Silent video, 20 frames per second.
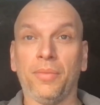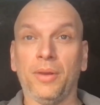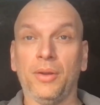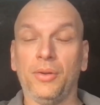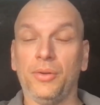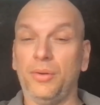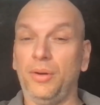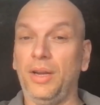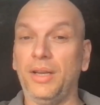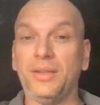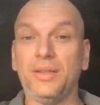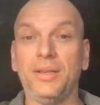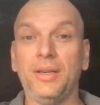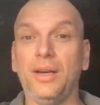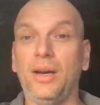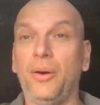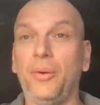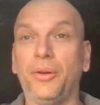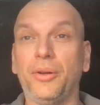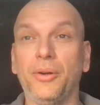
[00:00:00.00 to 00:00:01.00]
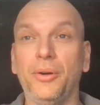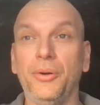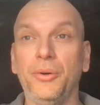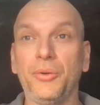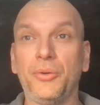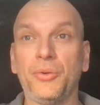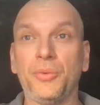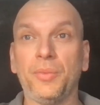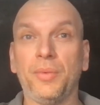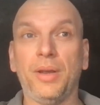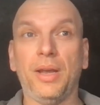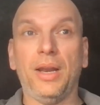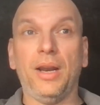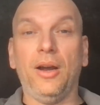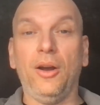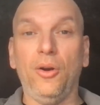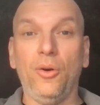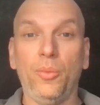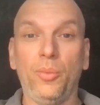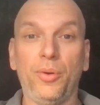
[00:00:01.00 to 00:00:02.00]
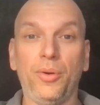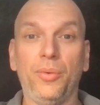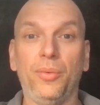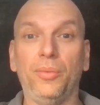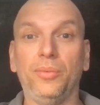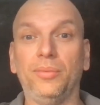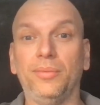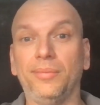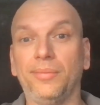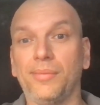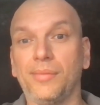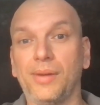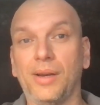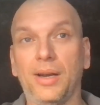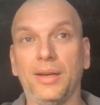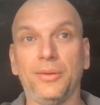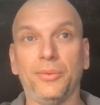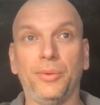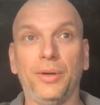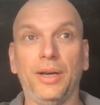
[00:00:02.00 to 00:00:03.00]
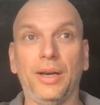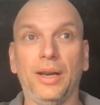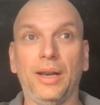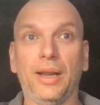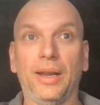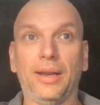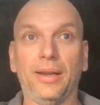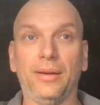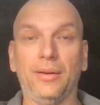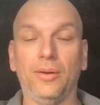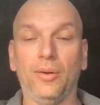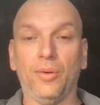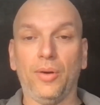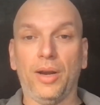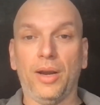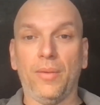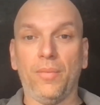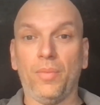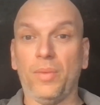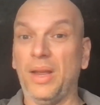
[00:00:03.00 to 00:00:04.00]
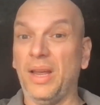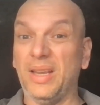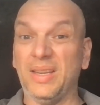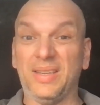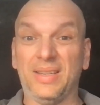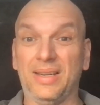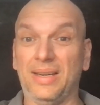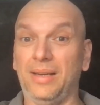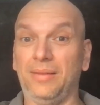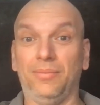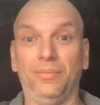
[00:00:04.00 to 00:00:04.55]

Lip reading: So let's see how it goes, and I hope you guys really like it, okay, as I